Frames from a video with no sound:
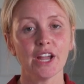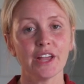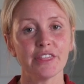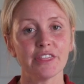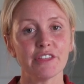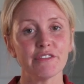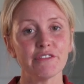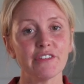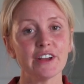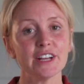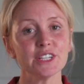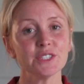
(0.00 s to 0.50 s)
The
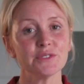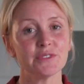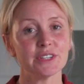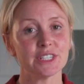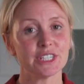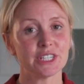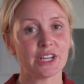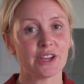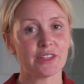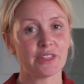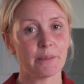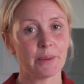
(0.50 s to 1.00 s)
first
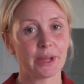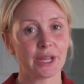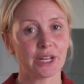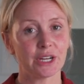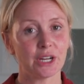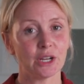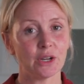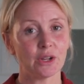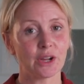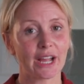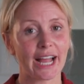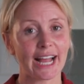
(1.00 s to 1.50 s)
video that we're going
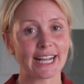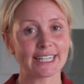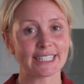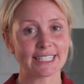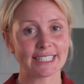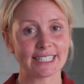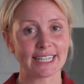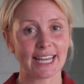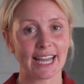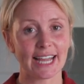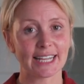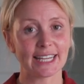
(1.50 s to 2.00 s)
to look at
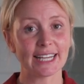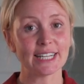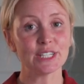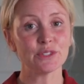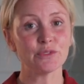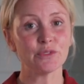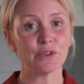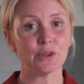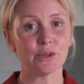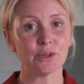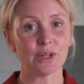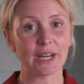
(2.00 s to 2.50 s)
today is
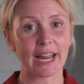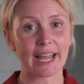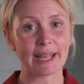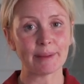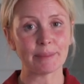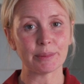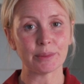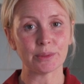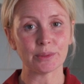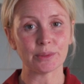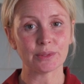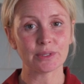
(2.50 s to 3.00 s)
food
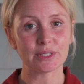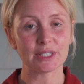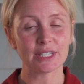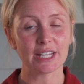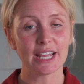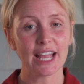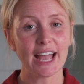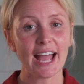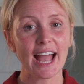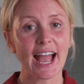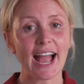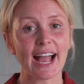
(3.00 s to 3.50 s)
labels,
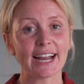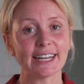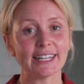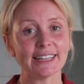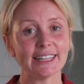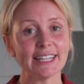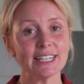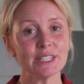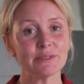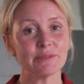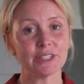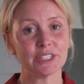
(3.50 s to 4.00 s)
and in
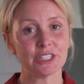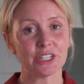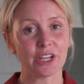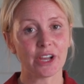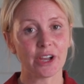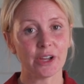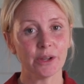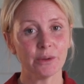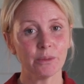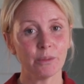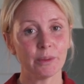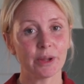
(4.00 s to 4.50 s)
this
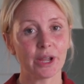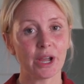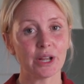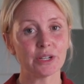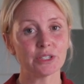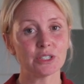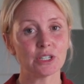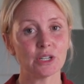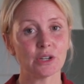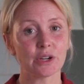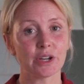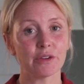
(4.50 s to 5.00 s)
video we're going
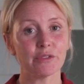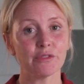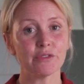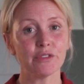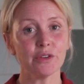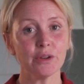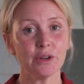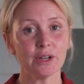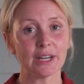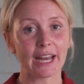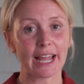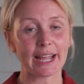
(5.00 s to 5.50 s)
to look at
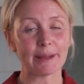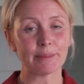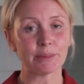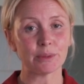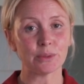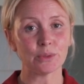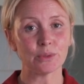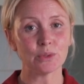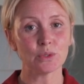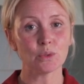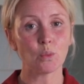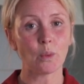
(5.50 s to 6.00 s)
food
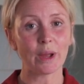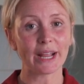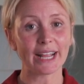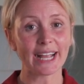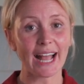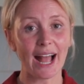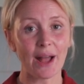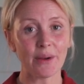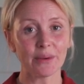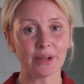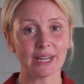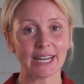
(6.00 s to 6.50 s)
labels when
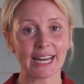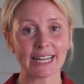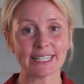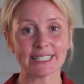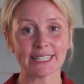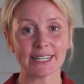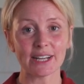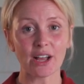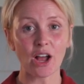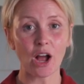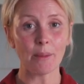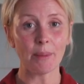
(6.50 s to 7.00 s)

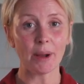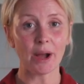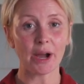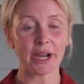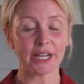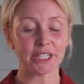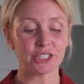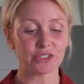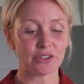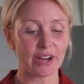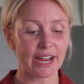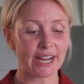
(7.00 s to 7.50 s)
calculating
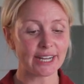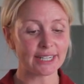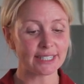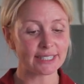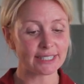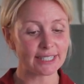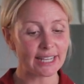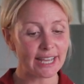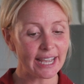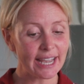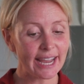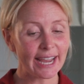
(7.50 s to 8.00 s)
carbohydrates
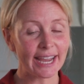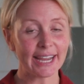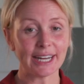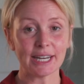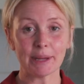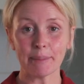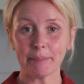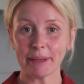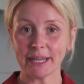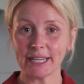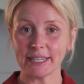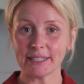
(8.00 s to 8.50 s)
in a
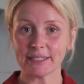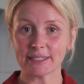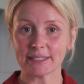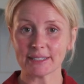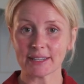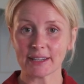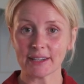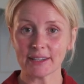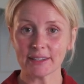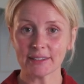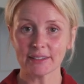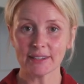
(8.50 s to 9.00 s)

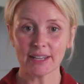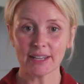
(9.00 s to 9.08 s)
pizza